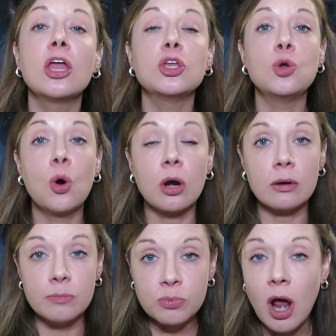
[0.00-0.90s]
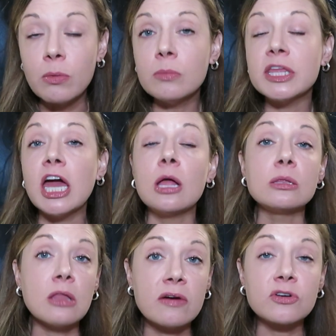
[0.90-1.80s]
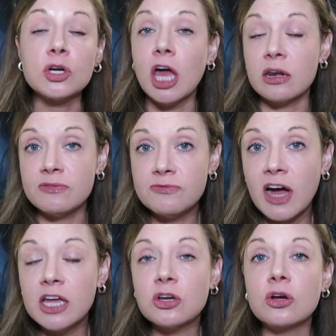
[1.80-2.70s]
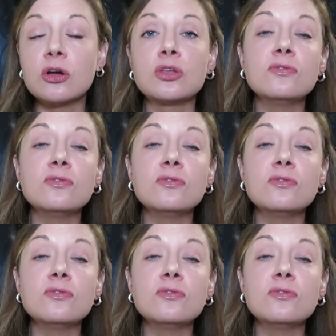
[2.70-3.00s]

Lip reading: you're probably a lover, not a fighter.